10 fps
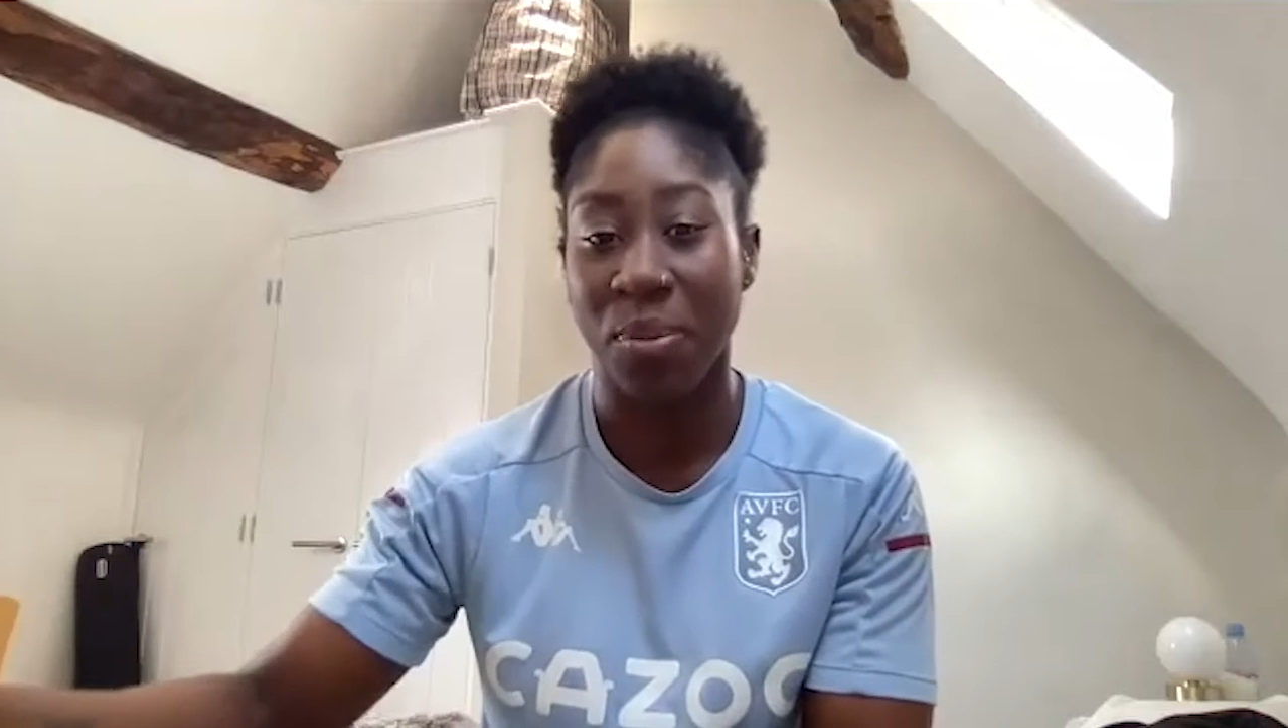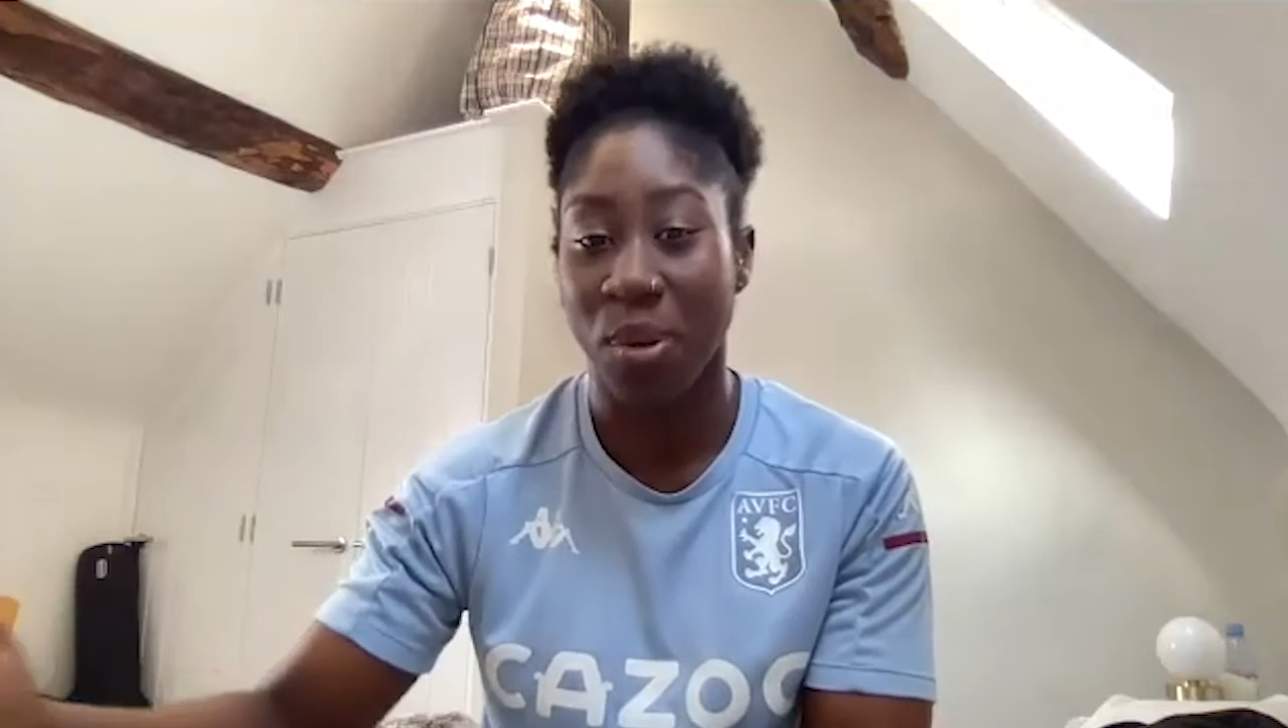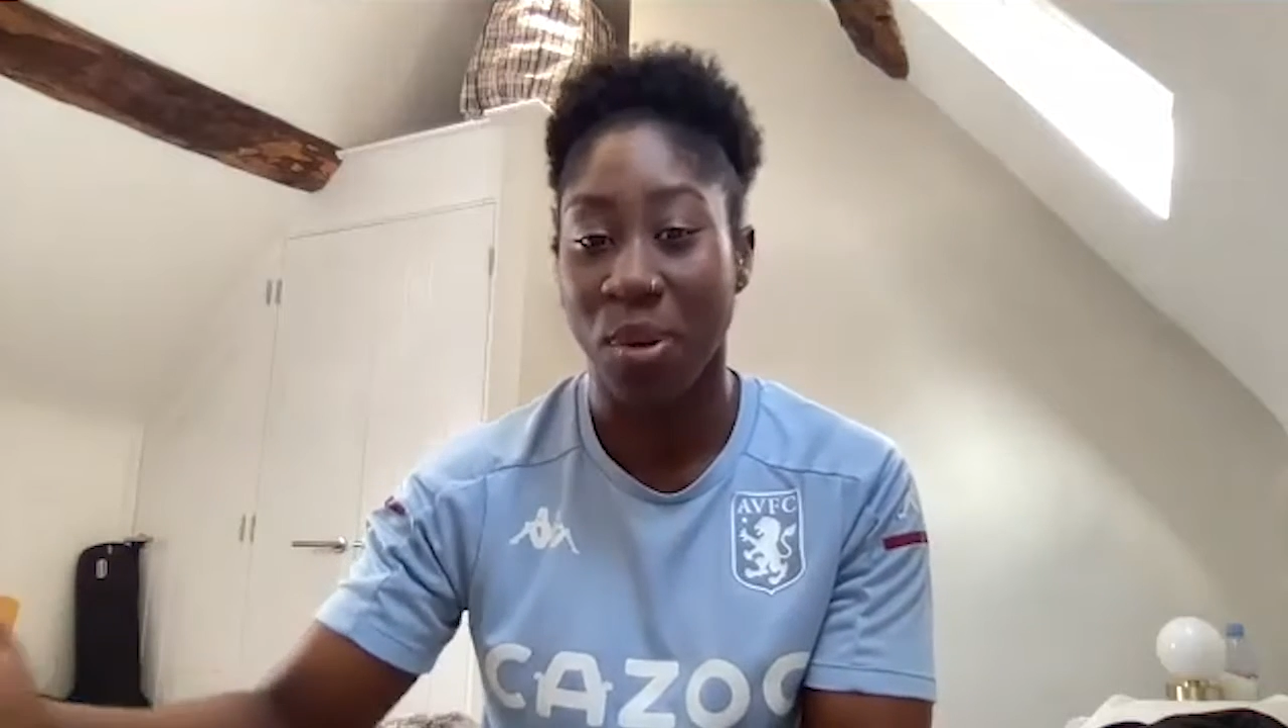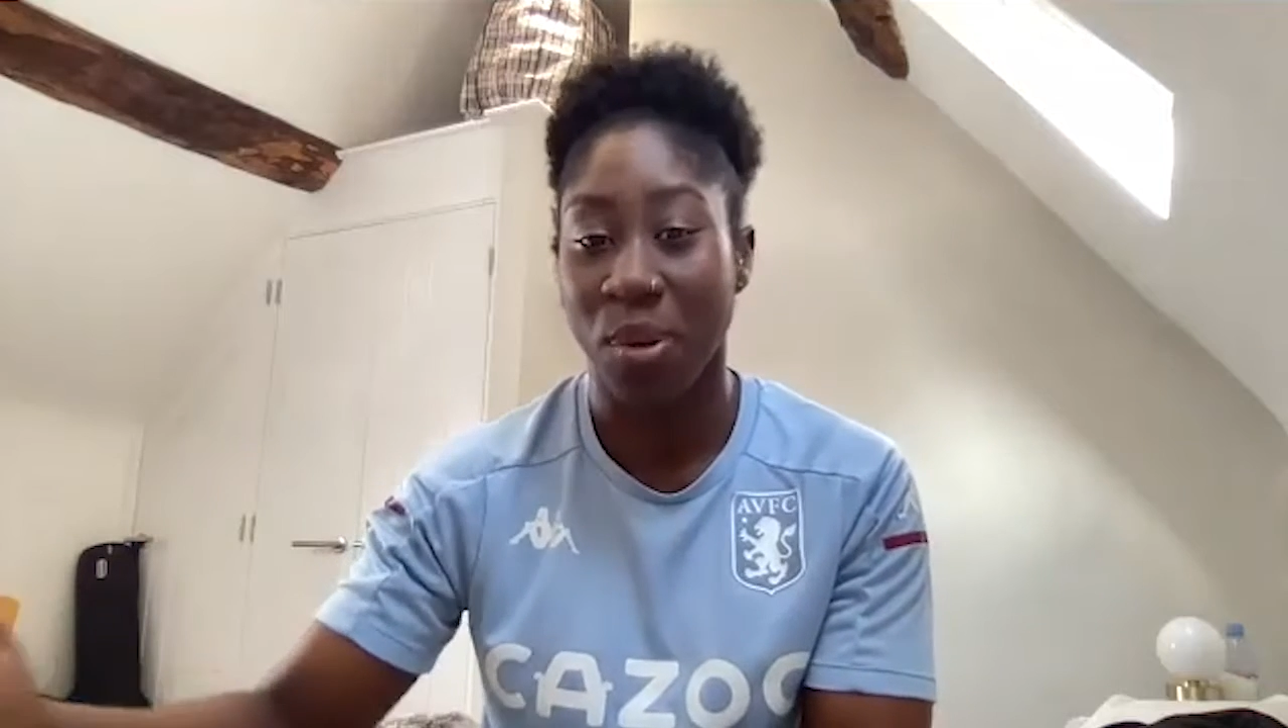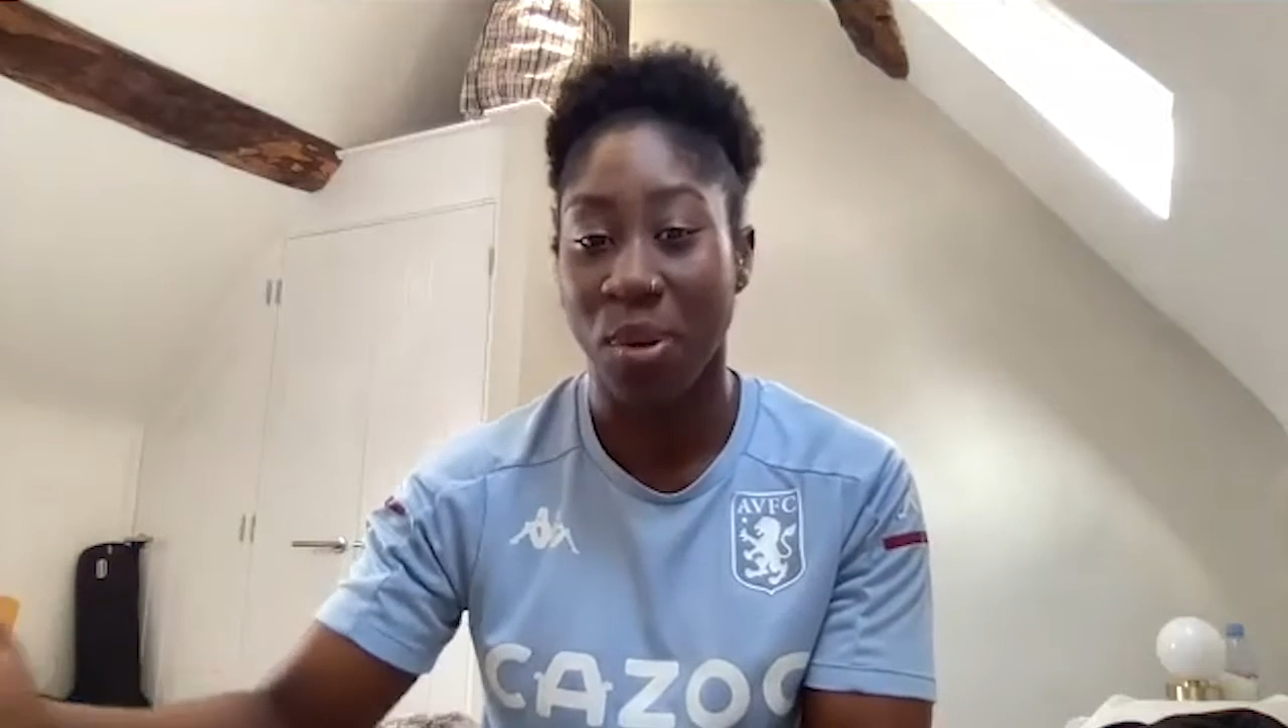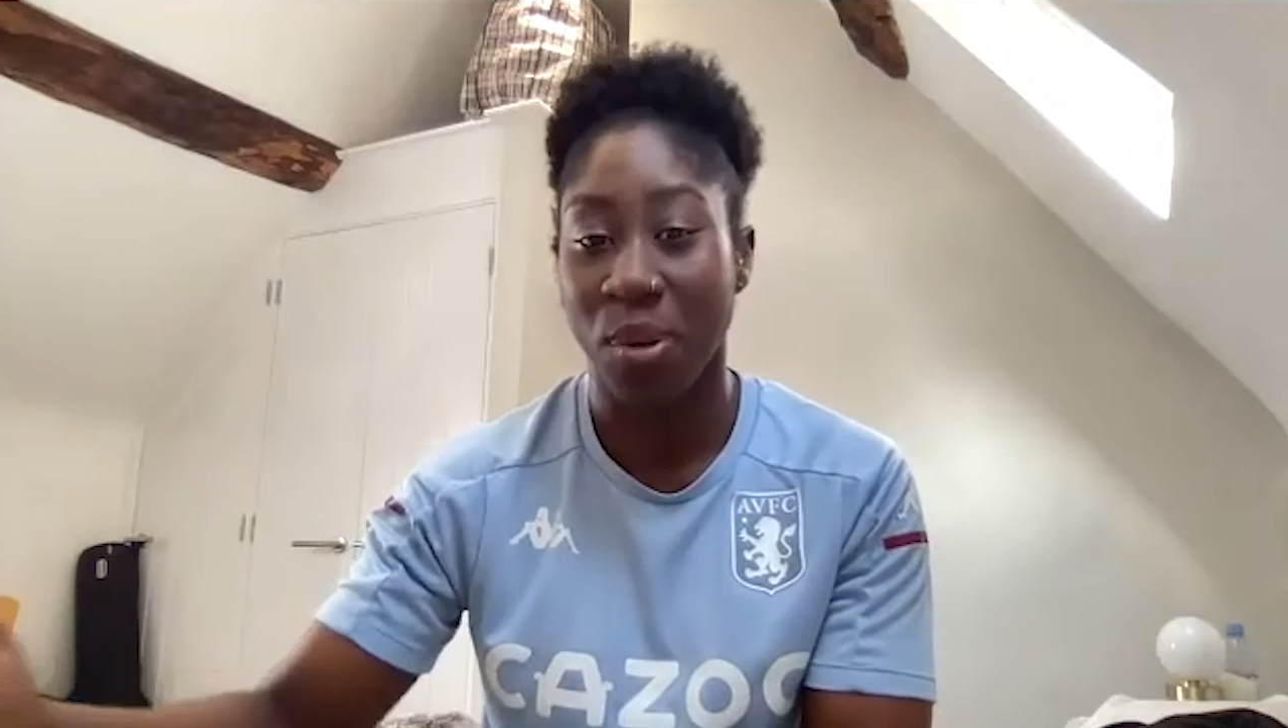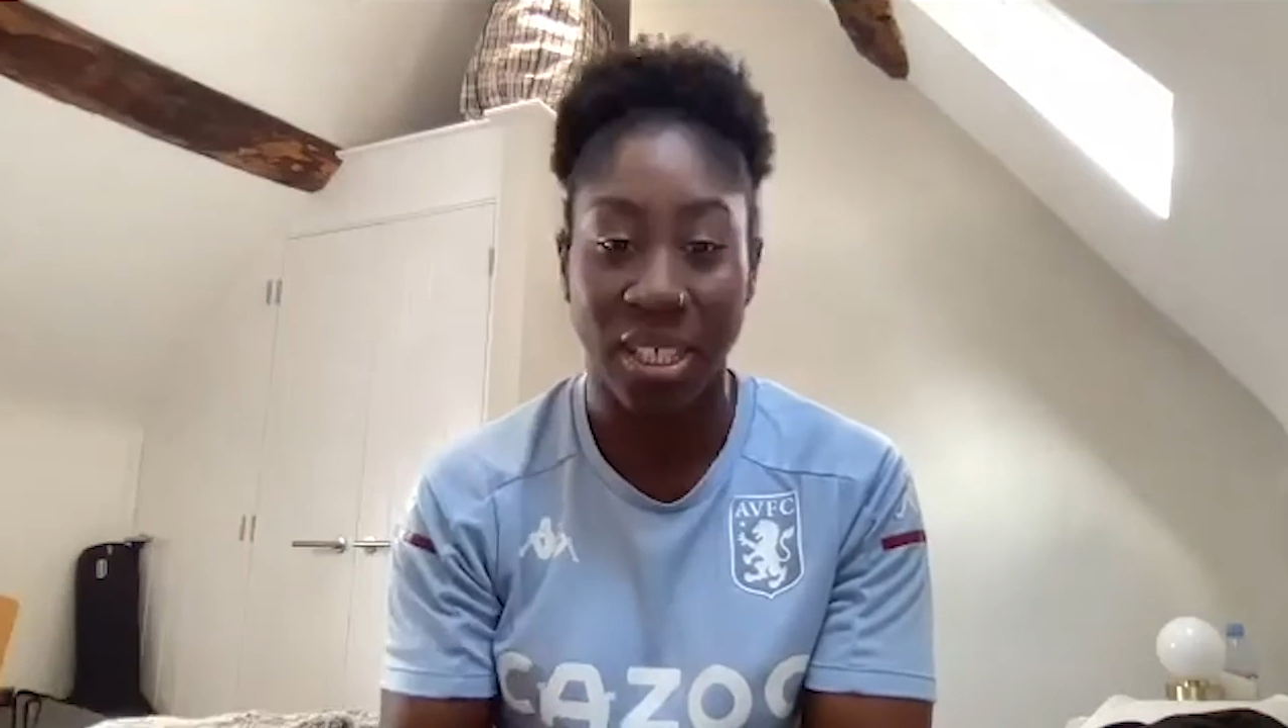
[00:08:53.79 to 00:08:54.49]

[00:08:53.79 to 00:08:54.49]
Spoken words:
process that